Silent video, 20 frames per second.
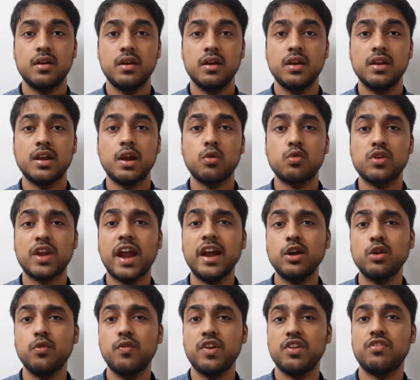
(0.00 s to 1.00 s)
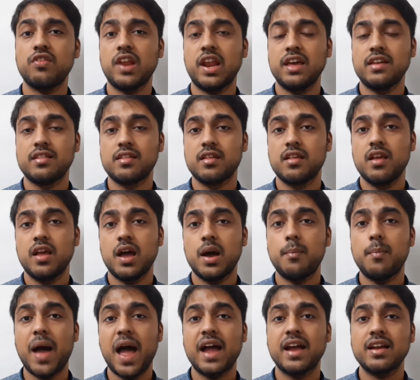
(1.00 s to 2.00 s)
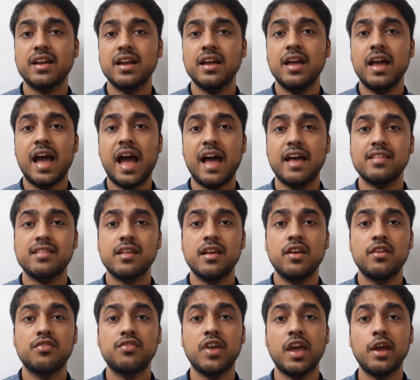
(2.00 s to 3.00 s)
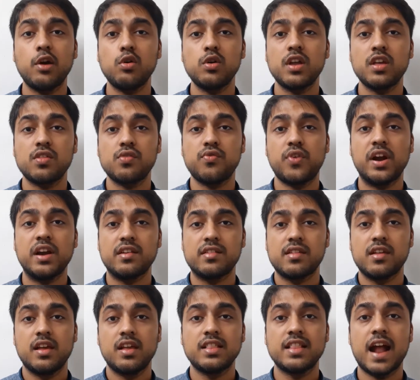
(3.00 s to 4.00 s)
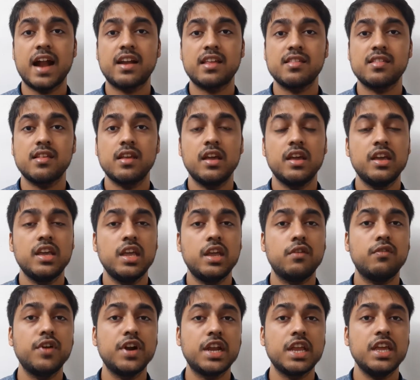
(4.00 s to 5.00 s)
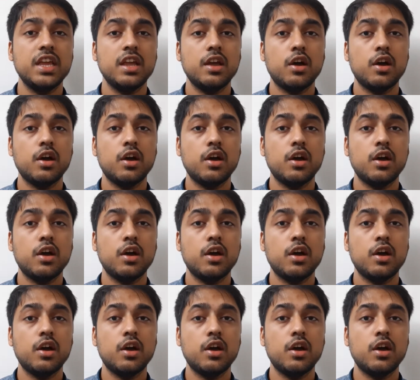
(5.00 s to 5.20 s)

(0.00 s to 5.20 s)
Now try to visualize a bank has shareholders' funds, that is equity